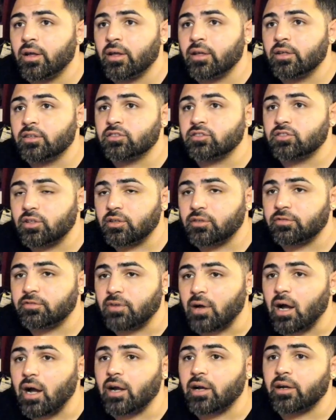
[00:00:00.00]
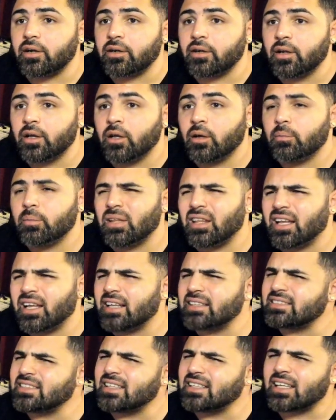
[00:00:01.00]
Still fire, but like
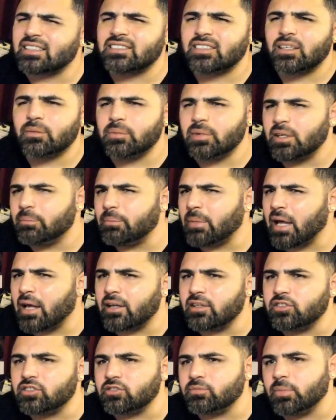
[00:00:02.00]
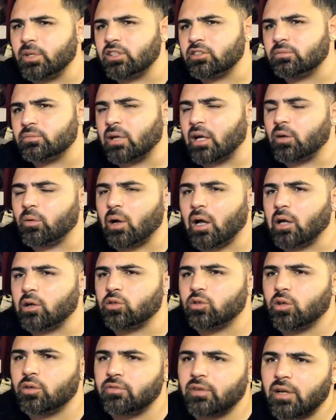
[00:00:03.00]
I said, like something about it just makes me. I don't, I don't
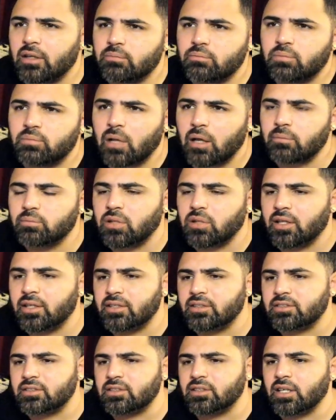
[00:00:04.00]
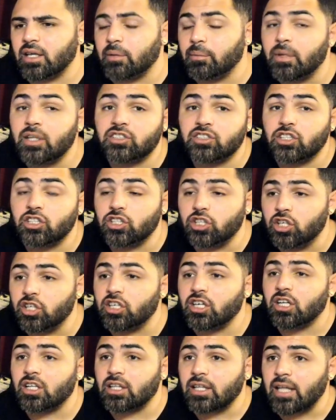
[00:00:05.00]
know if I I play this again. It's a good
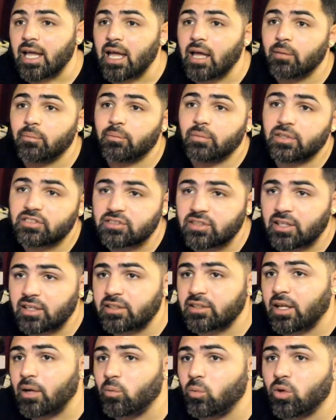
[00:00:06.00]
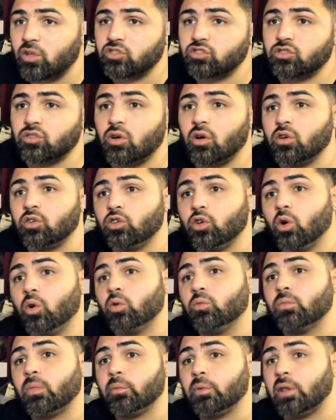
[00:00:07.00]
collab. It's like that one song. Yo,
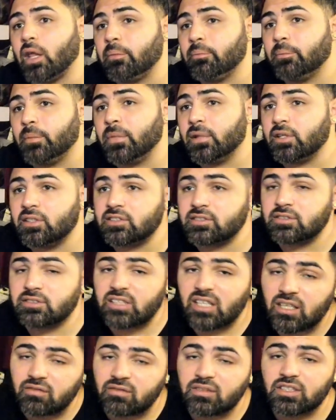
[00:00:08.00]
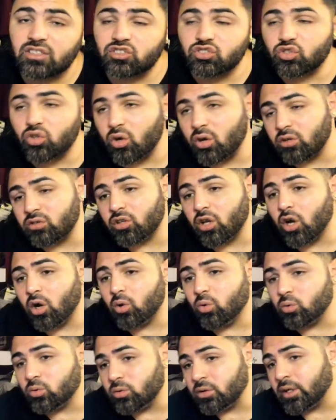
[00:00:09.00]
remember that Millyz and Dave East song
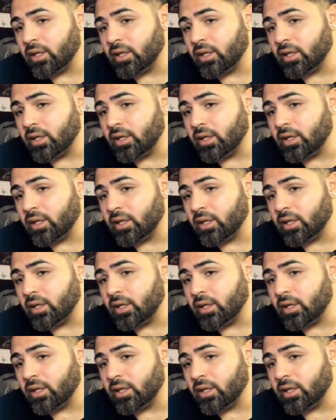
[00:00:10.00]
though?